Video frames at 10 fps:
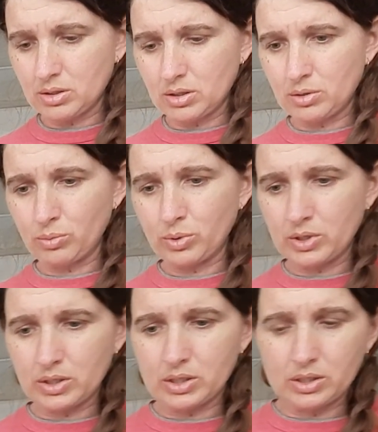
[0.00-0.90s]
And 1
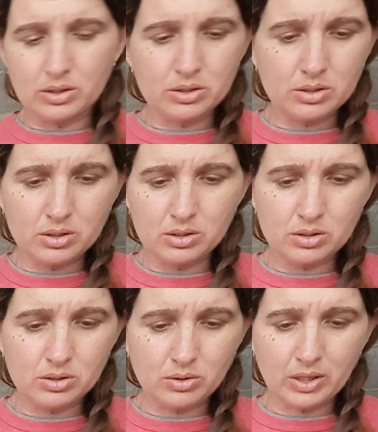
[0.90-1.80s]
of these
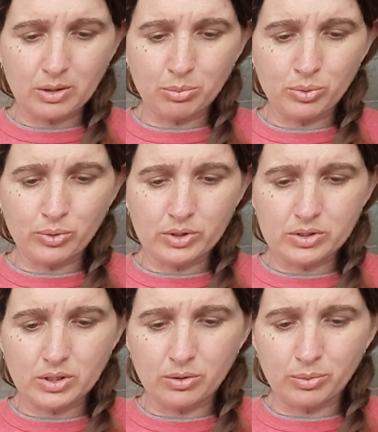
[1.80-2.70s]
so I can pull
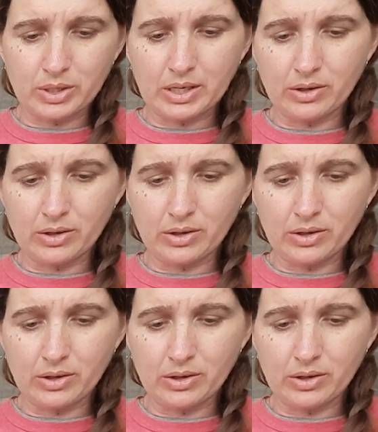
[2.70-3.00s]
this other one